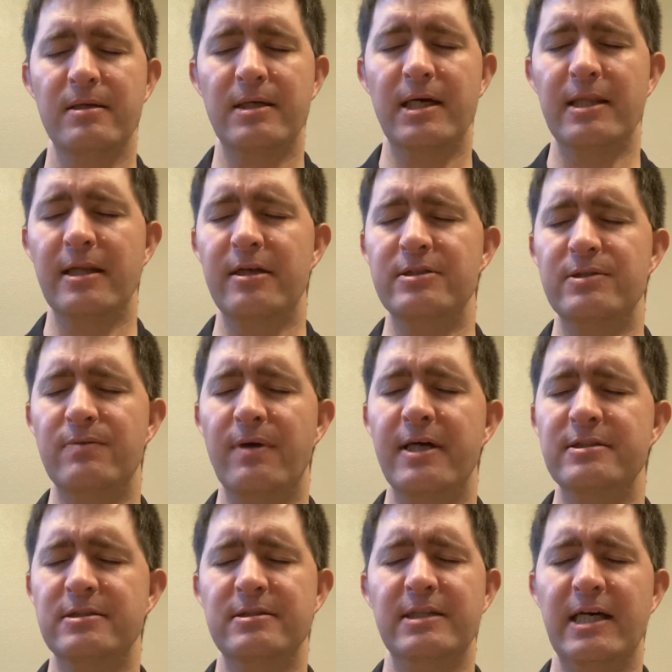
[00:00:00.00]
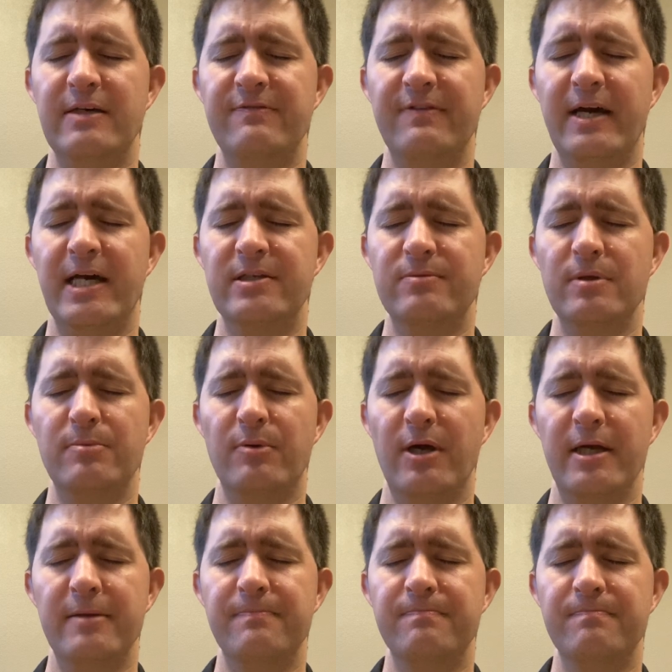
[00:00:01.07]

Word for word: God, let us rest in that fact, we pray.